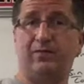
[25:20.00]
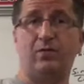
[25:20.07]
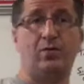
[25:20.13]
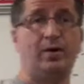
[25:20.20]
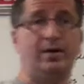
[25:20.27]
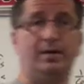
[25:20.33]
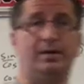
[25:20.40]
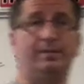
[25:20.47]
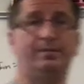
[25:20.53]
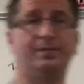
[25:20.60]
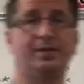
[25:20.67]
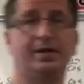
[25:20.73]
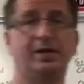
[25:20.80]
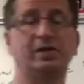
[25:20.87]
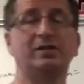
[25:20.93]
of FOIL.
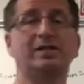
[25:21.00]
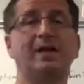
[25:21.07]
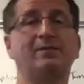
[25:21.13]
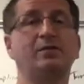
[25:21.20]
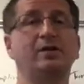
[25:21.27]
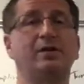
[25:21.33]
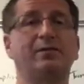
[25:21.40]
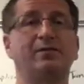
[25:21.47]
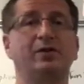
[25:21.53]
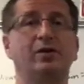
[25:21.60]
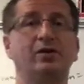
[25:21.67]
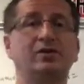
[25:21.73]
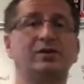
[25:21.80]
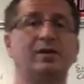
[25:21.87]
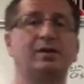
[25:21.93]
You just have to do your
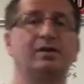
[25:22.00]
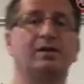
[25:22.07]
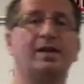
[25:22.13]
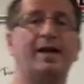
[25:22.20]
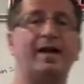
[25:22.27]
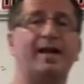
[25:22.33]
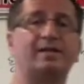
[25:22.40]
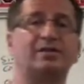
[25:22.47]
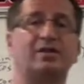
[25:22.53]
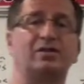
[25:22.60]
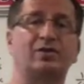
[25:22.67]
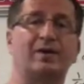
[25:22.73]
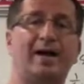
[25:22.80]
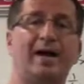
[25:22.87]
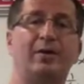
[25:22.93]
first and your last because
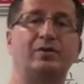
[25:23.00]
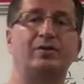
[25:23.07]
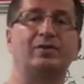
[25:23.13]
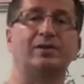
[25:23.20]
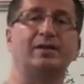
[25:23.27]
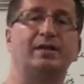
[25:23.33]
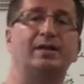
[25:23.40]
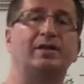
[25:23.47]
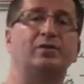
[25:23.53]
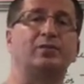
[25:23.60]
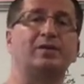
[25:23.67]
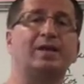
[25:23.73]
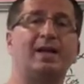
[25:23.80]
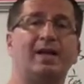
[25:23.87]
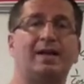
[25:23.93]
your outers and inners will
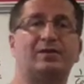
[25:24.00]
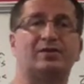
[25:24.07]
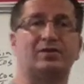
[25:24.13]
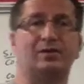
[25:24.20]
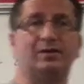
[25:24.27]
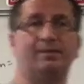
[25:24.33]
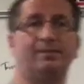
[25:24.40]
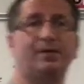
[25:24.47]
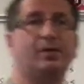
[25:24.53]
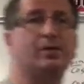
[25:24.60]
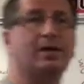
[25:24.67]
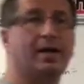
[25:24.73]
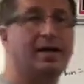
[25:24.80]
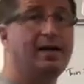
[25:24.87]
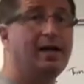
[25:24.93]
cancel.
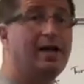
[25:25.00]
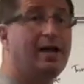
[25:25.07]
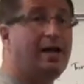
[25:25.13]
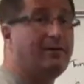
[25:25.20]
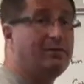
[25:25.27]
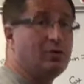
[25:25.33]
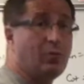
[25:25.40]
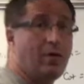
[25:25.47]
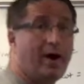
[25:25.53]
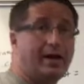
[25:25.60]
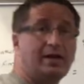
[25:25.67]
Okay? If you want